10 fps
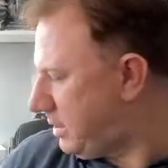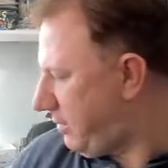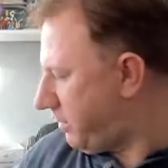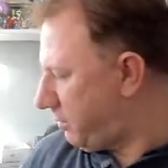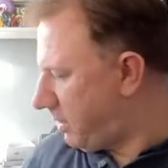see
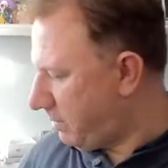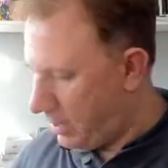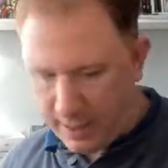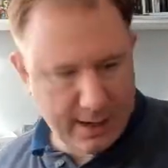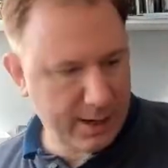whether we can
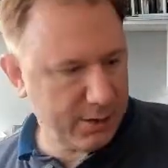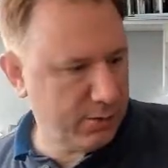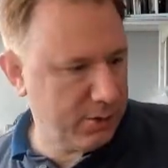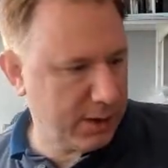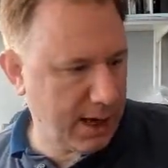make head
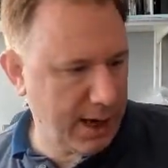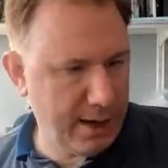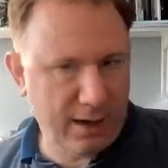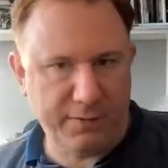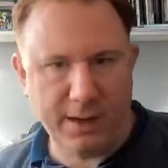or
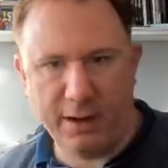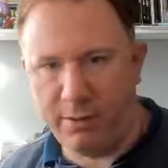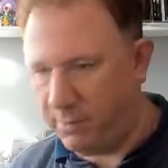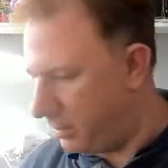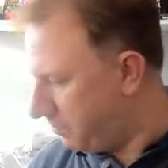tail of that,
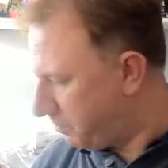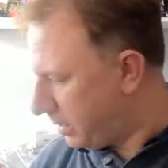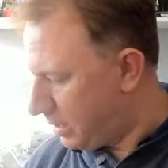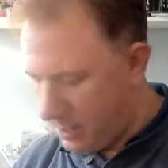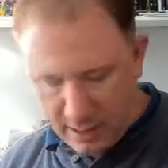won't we?
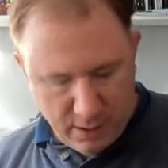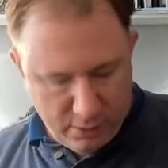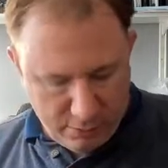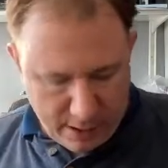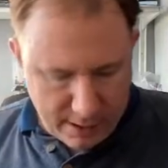
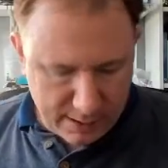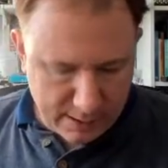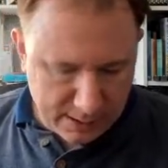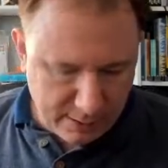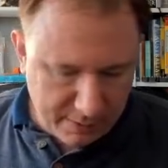Right,
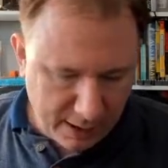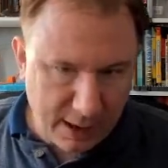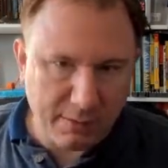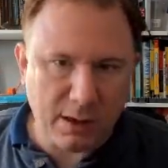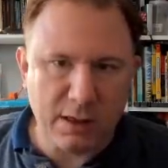so I'm thinking
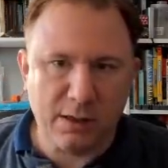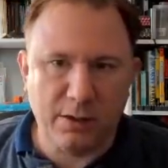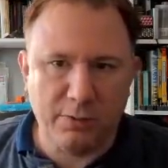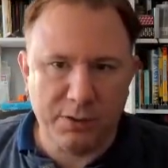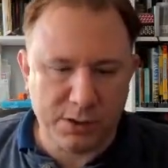I'm going to need to
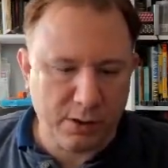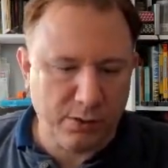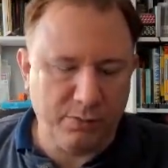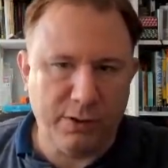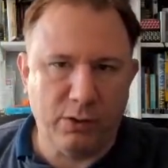focus
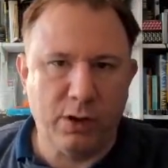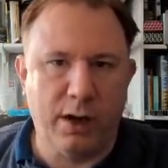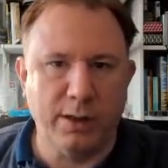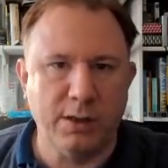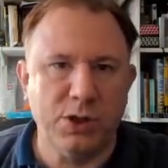on the riddle
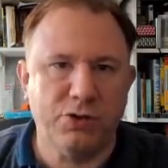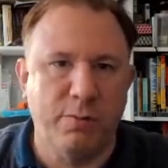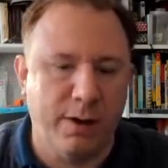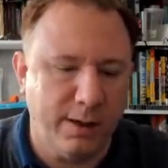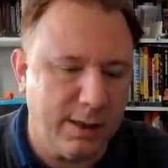card. And just a
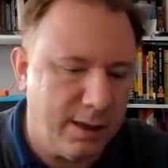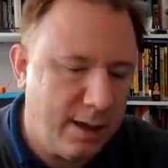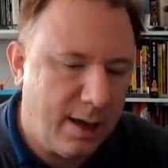reminder